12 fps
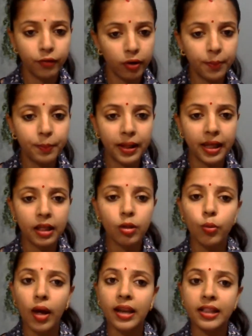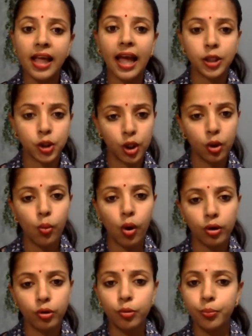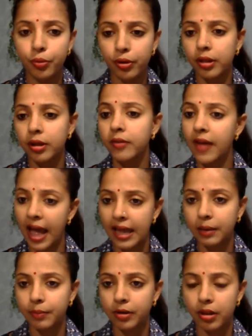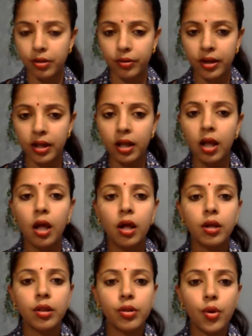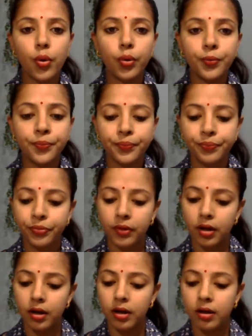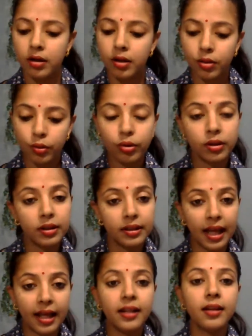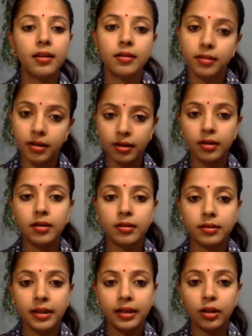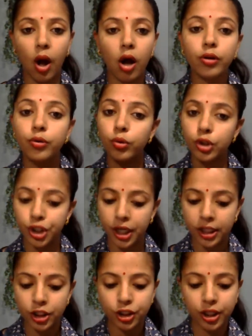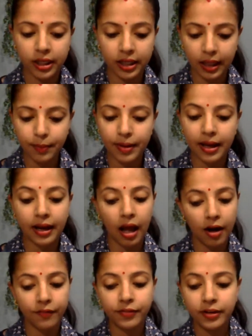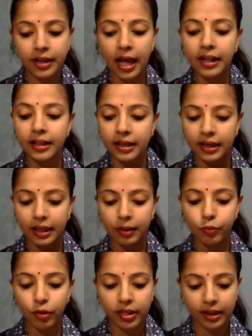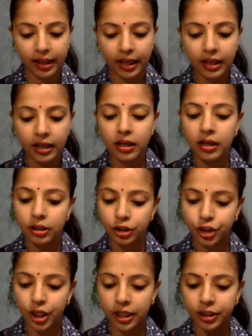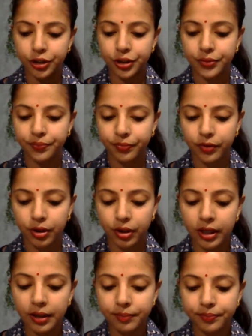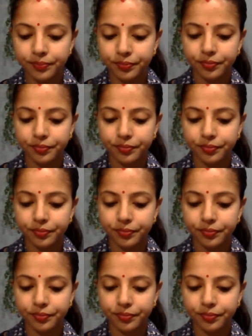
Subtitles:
place where they actually want to preserve animals. Okay, so then they thought to change the name, and after that the name was again changed. Okay,